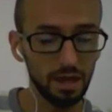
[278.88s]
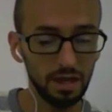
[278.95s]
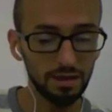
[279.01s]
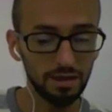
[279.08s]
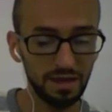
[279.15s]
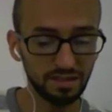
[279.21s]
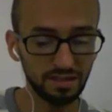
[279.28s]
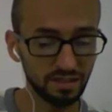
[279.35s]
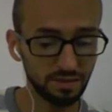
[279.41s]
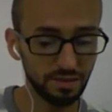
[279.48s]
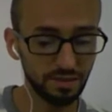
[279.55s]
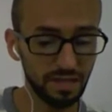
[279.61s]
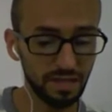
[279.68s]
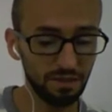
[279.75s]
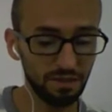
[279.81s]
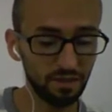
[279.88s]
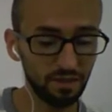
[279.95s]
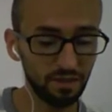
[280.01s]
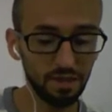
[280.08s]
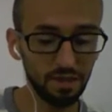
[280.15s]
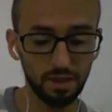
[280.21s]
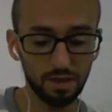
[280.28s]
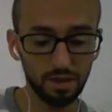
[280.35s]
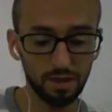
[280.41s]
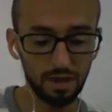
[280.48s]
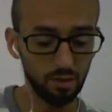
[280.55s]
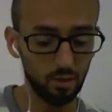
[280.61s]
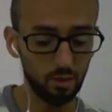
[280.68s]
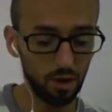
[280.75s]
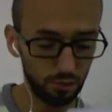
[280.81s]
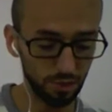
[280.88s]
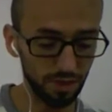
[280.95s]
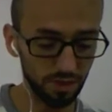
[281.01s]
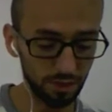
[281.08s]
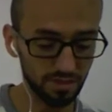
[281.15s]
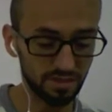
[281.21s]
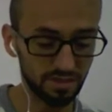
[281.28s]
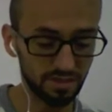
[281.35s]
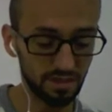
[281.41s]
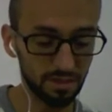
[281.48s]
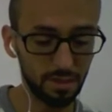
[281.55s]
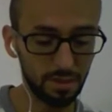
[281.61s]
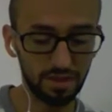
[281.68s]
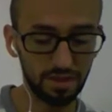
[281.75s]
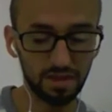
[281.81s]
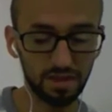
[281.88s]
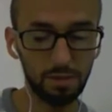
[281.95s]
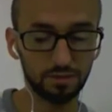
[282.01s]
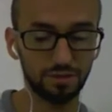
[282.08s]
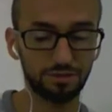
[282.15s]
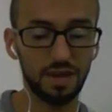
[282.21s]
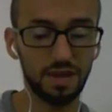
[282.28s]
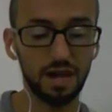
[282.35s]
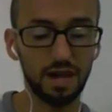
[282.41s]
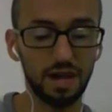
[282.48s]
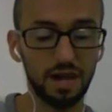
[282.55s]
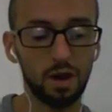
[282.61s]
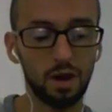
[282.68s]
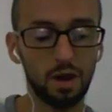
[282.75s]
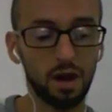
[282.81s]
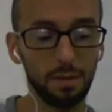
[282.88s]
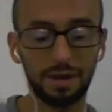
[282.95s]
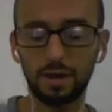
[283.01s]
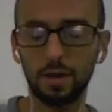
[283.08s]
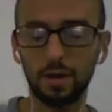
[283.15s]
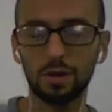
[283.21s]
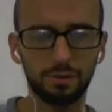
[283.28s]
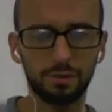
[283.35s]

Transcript: That's definitely a really good tip. I think people should follow. I know a lot of